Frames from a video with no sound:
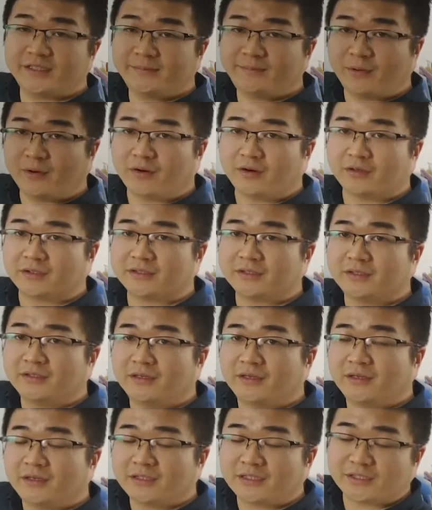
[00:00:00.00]
seaport,
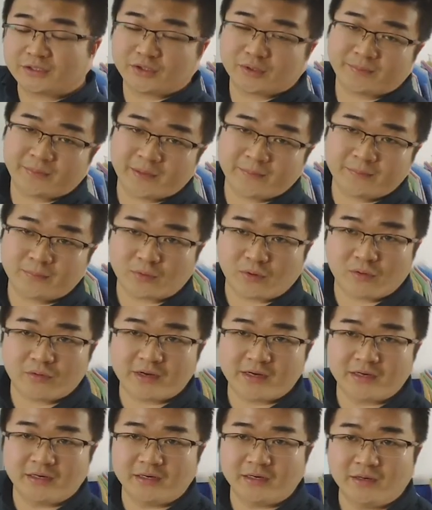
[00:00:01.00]
the shipping
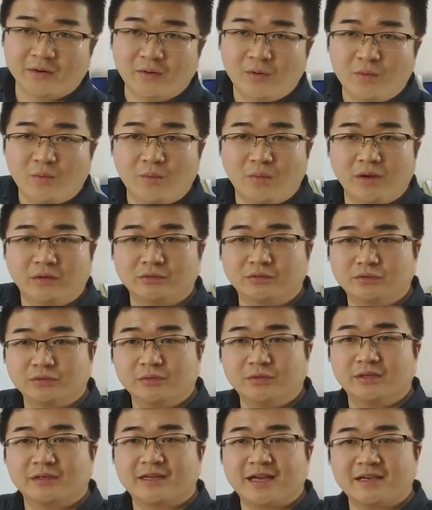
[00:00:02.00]
broker will
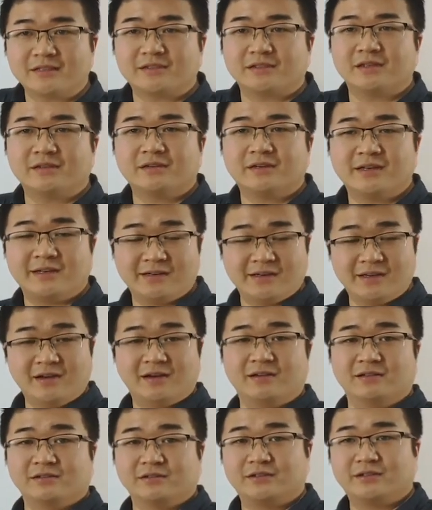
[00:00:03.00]
do a custom
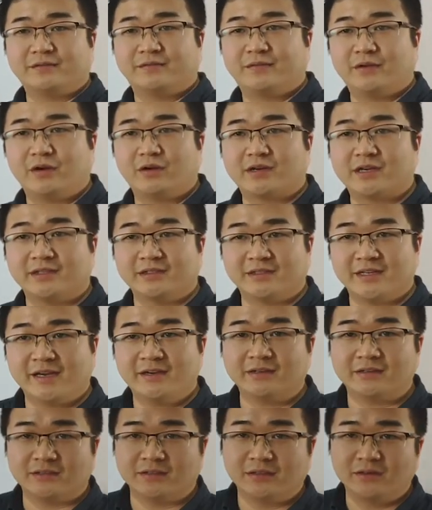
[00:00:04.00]
clearance for your
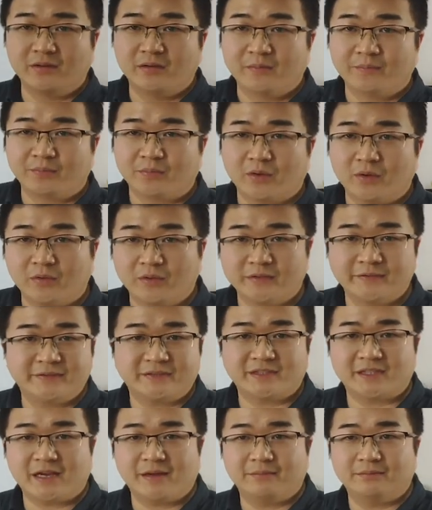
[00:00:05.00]
container
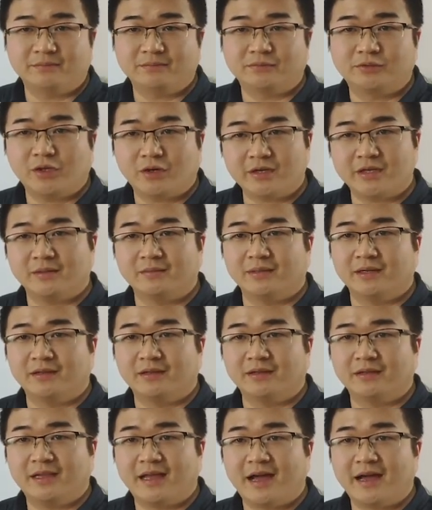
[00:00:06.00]
with some
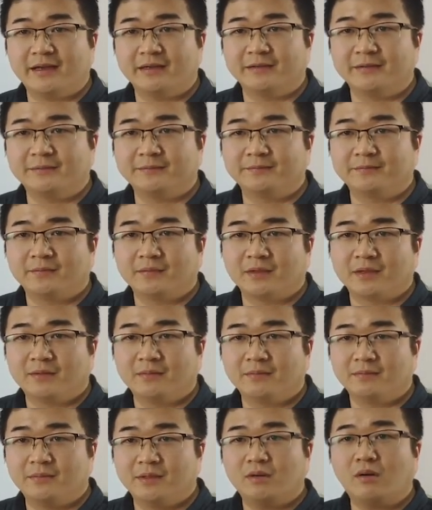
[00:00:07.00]
document like
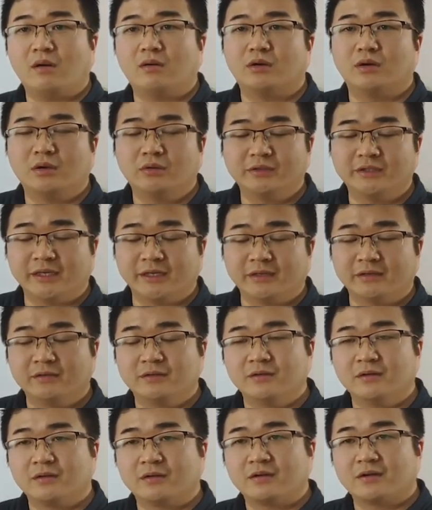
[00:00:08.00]
bill of loading,
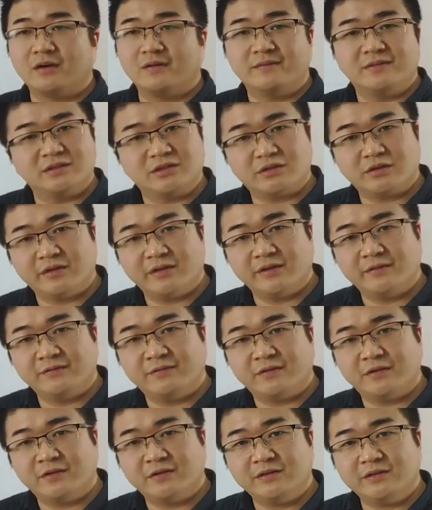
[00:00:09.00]
commercial
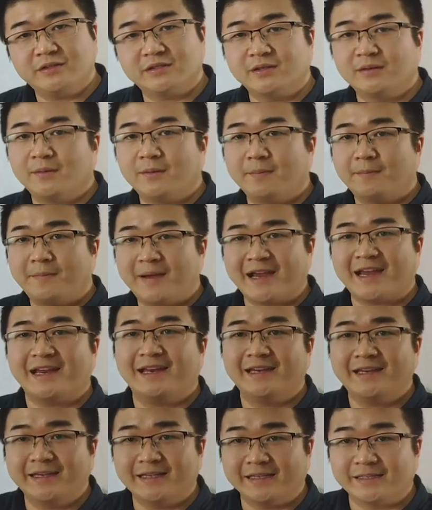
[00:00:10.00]
invoice,
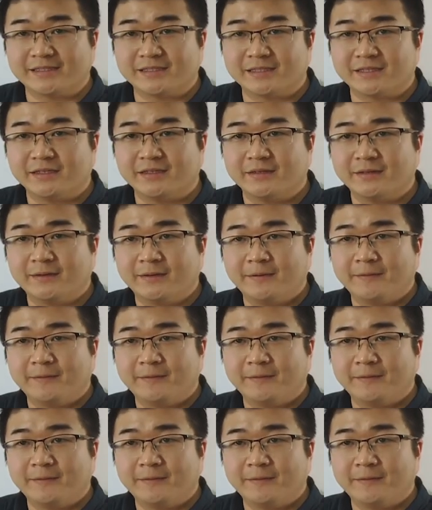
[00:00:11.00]
packing list.